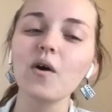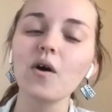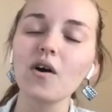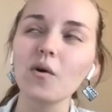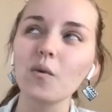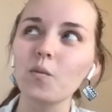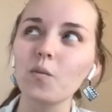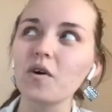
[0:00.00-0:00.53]

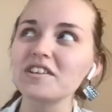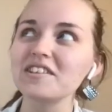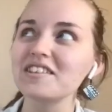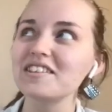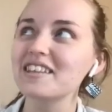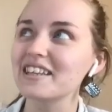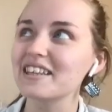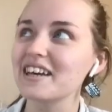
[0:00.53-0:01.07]
One
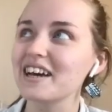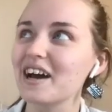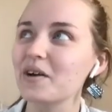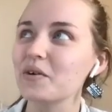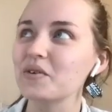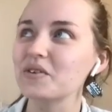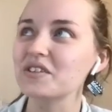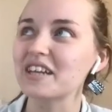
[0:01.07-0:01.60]
thing that I
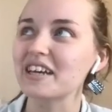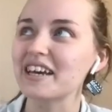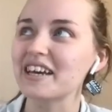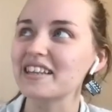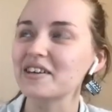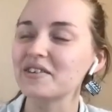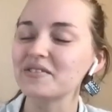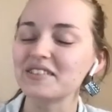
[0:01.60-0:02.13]
will say
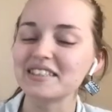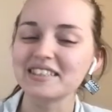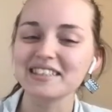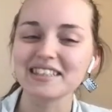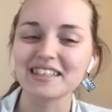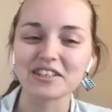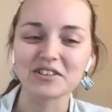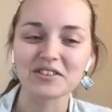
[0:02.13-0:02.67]
that was
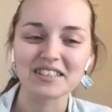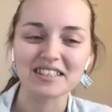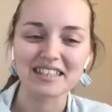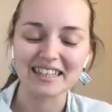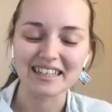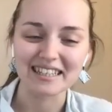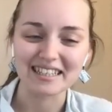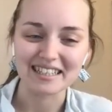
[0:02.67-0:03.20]

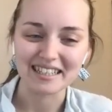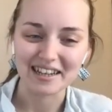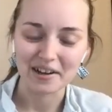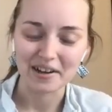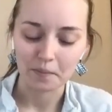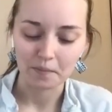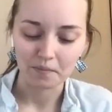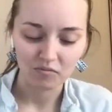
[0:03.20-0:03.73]
interesting is
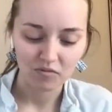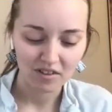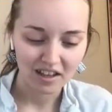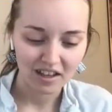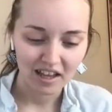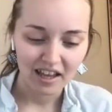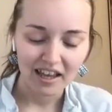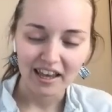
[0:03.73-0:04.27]

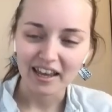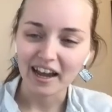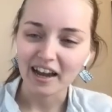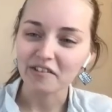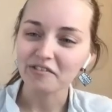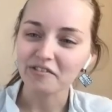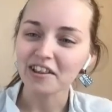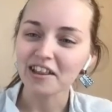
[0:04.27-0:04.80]
it kind
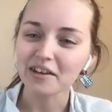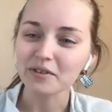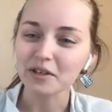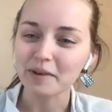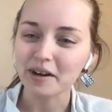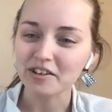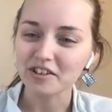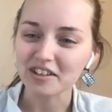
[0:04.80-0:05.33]
of felt like we were
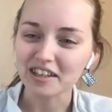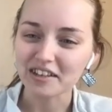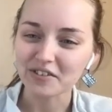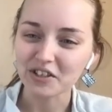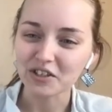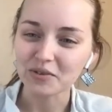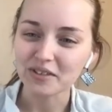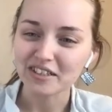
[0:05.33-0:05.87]
about to live
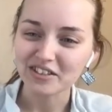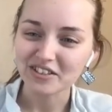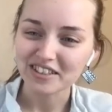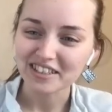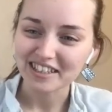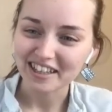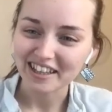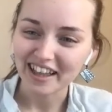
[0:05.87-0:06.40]
in
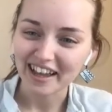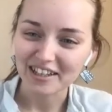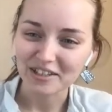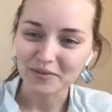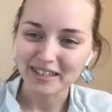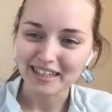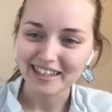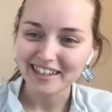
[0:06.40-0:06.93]
Twisters in the last
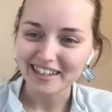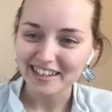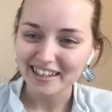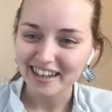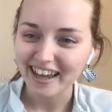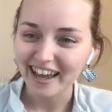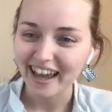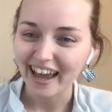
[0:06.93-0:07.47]
week.
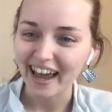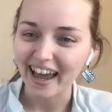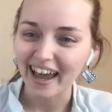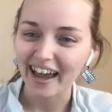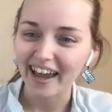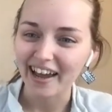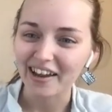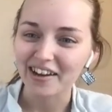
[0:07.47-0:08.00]

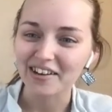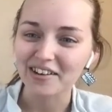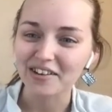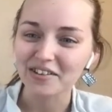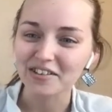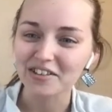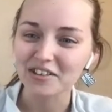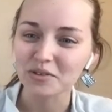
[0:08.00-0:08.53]

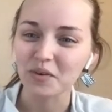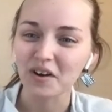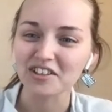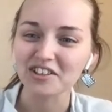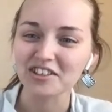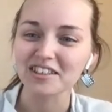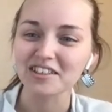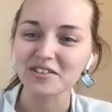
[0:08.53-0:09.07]
And just
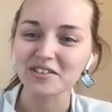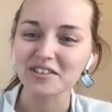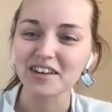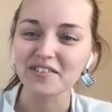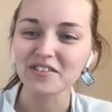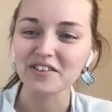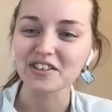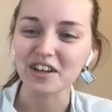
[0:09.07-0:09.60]
watching the news
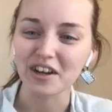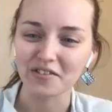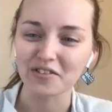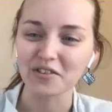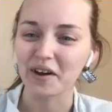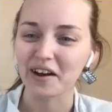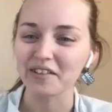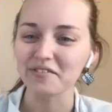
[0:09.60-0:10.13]
coverage of the
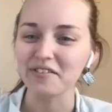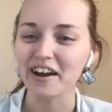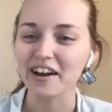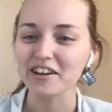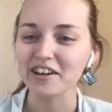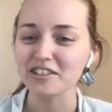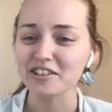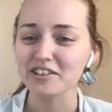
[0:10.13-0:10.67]

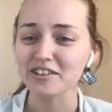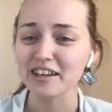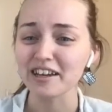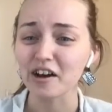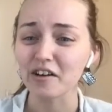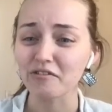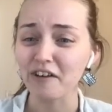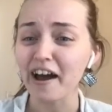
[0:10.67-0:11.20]
wildfires, and they're like,
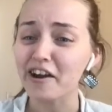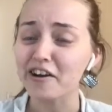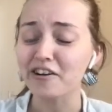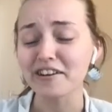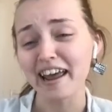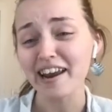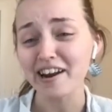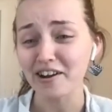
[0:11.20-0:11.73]
a fire
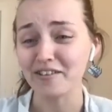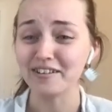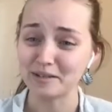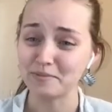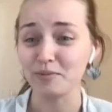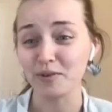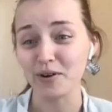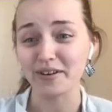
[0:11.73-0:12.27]
NATO has
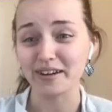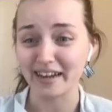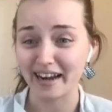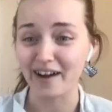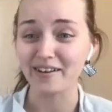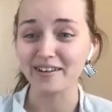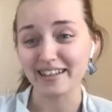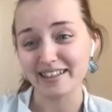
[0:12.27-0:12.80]
broken
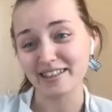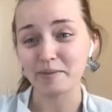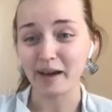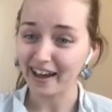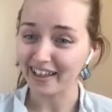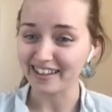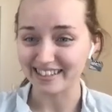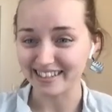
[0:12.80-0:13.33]
out in the
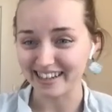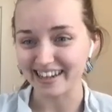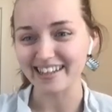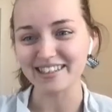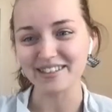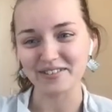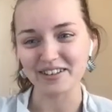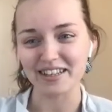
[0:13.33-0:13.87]

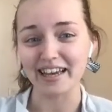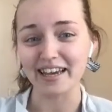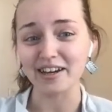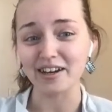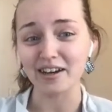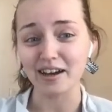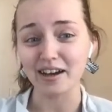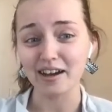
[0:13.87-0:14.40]
Palisades. And we're
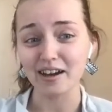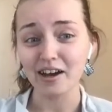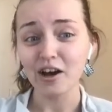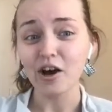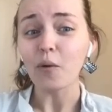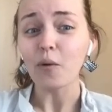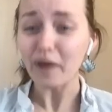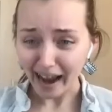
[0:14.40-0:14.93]
like,
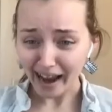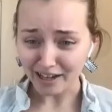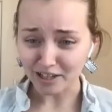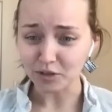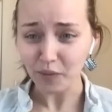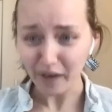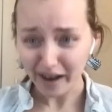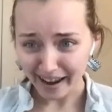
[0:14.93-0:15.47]
we got
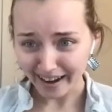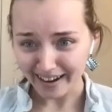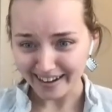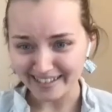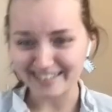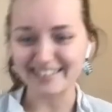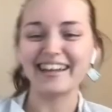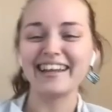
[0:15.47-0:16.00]
twins.